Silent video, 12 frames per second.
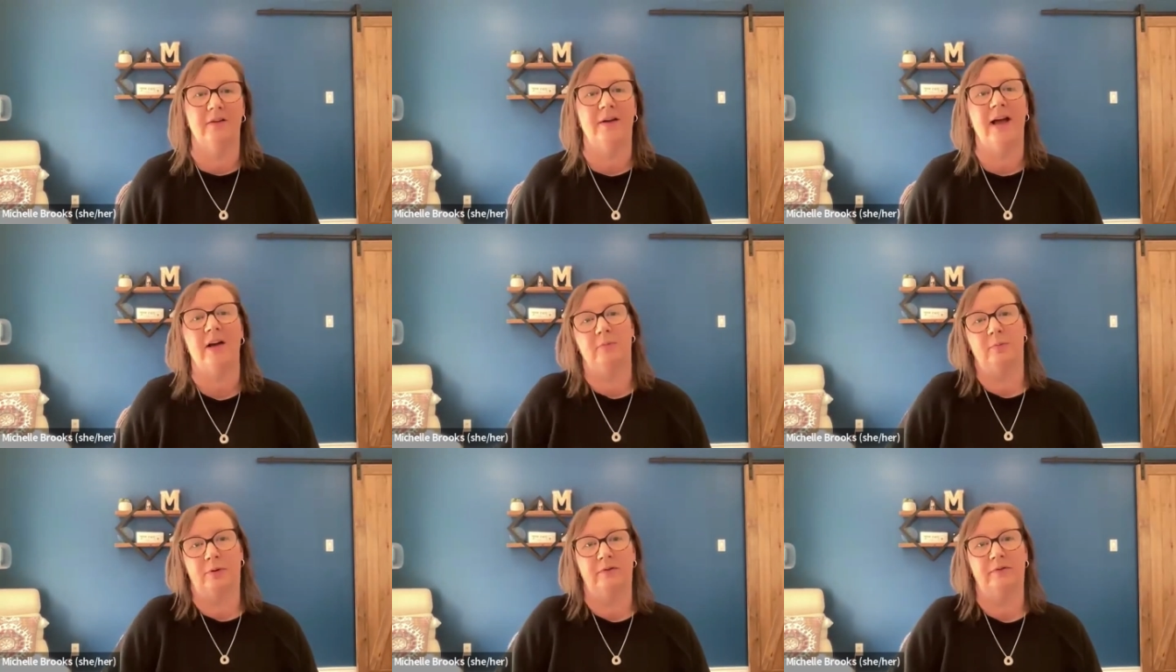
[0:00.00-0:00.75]
of how
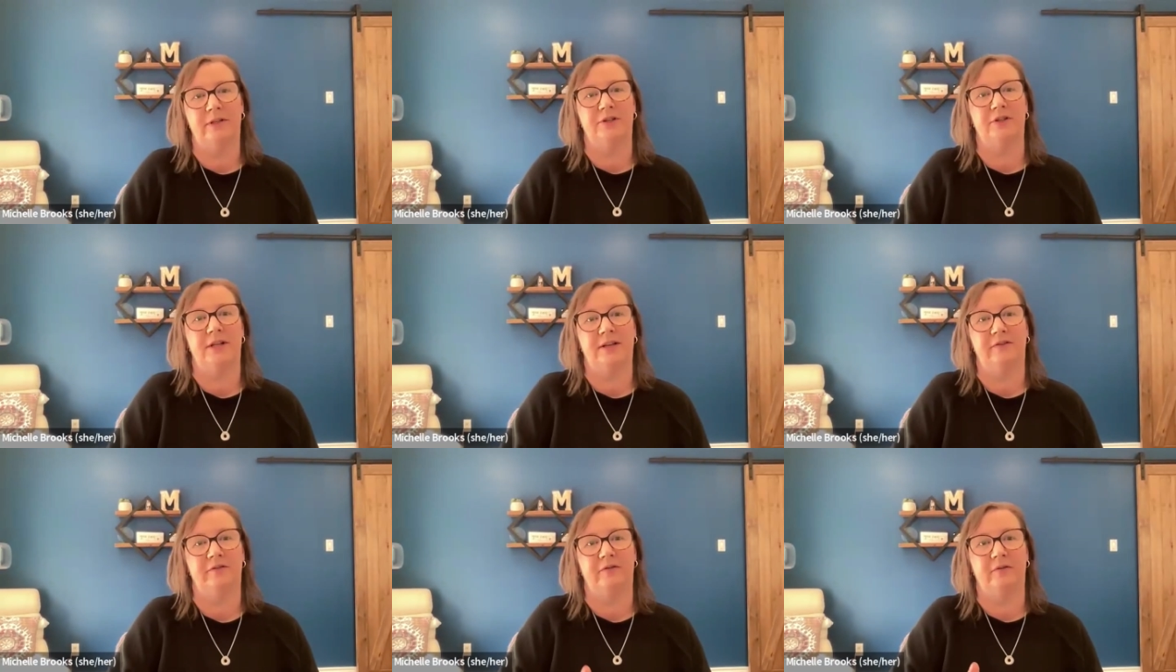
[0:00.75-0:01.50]
privileged
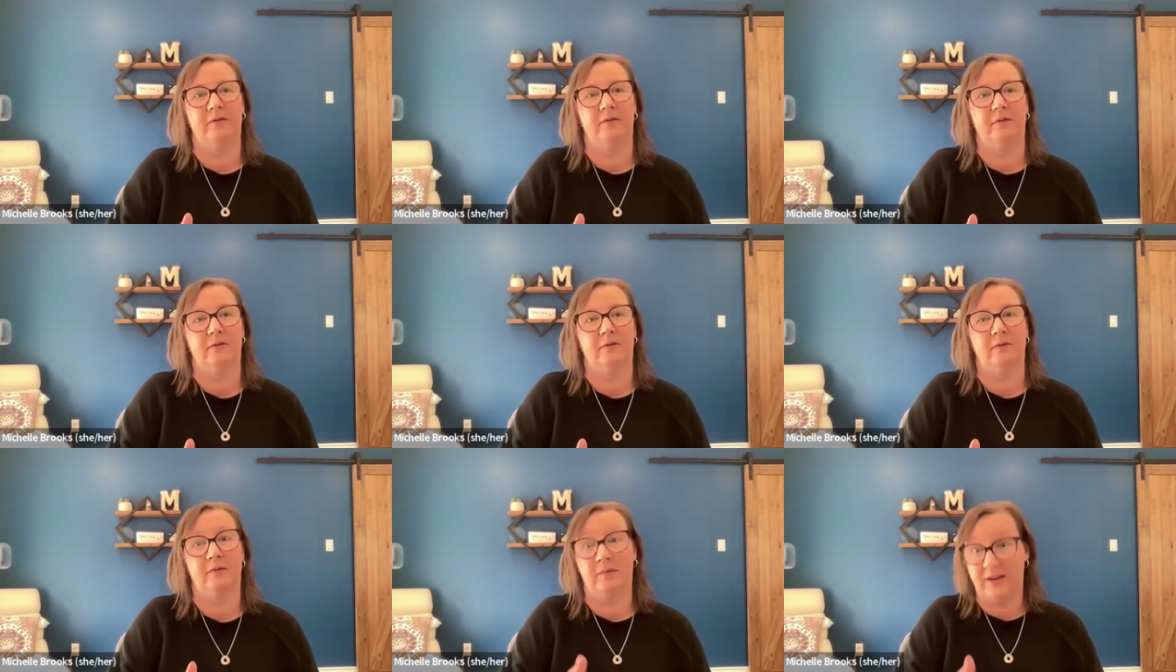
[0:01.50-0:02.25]
they've
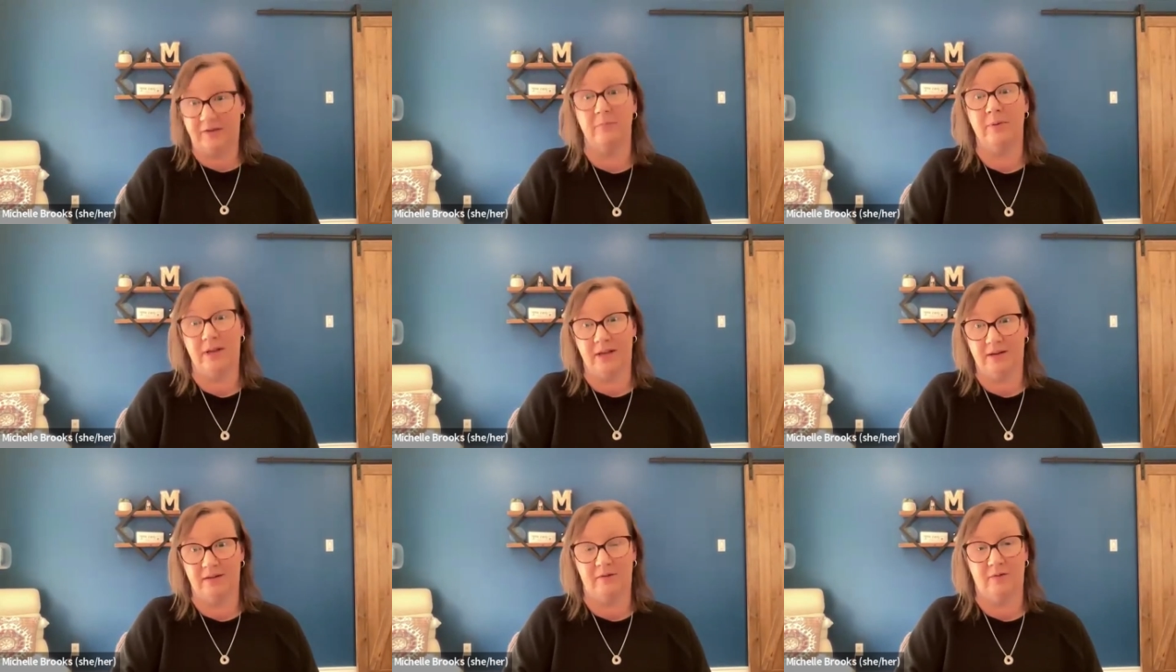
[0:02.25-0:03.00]

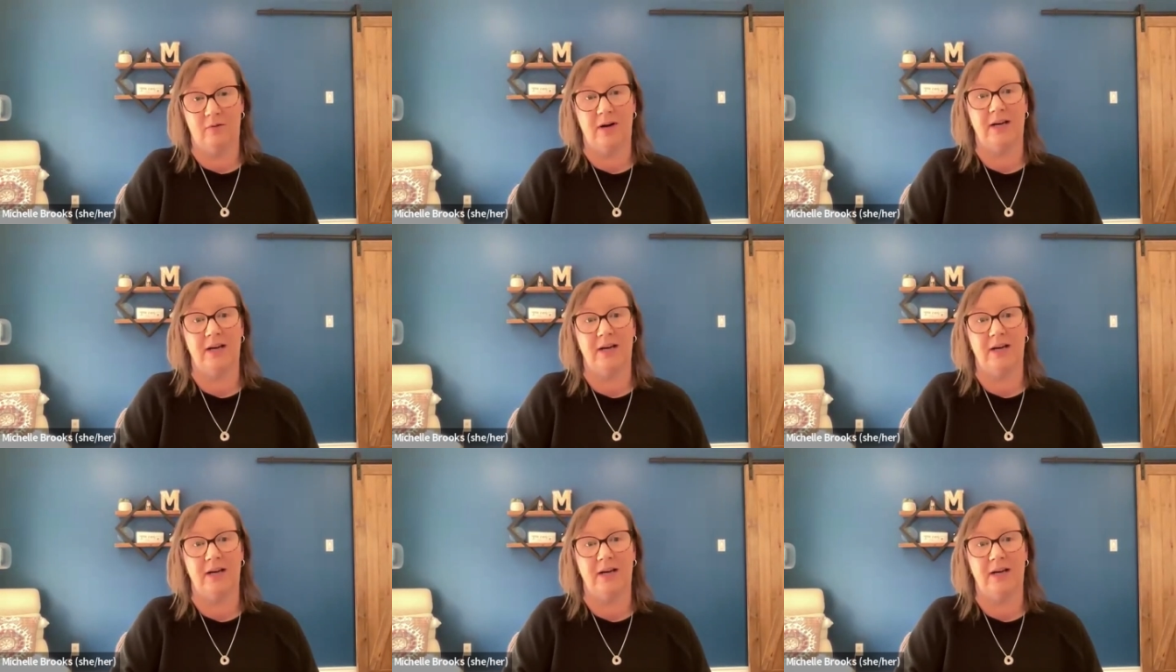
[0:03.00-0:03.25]
been,